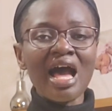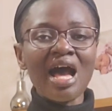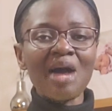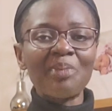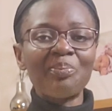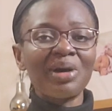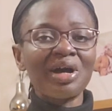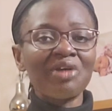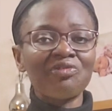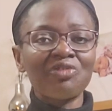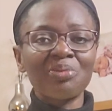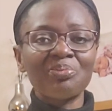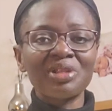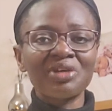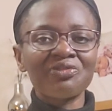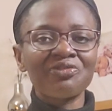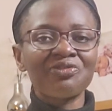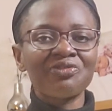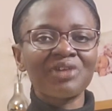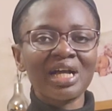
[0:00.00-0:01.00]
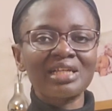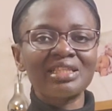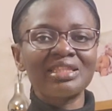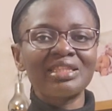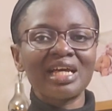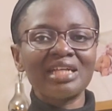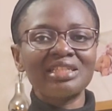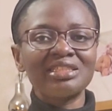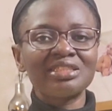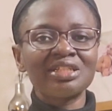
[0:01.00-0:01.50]
apart from the fact
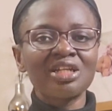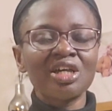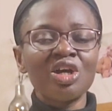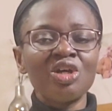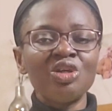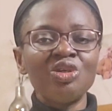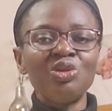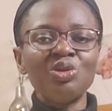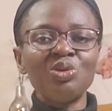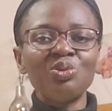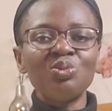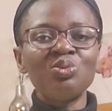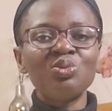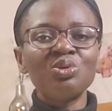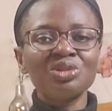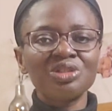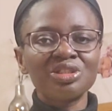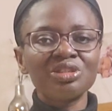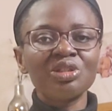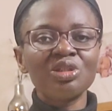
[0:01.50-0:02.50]
that you would